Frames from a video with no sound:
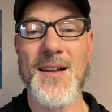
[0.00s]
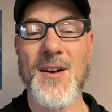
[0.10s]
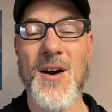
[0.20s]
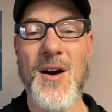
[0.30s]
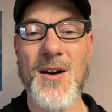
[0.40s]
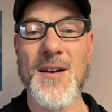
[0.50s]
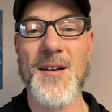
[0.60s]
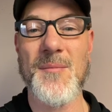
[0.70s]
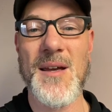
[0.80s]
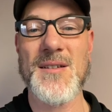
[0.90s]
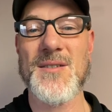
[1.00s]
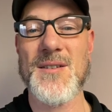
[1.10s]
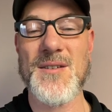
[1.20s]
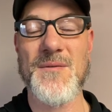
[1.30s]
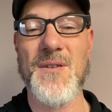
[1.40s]
and, a heart and a
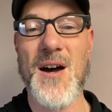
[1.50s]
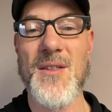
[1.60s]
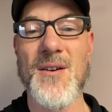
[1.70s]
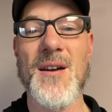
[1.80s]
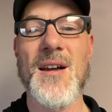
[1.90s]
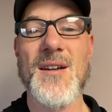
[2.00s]
mantle as a father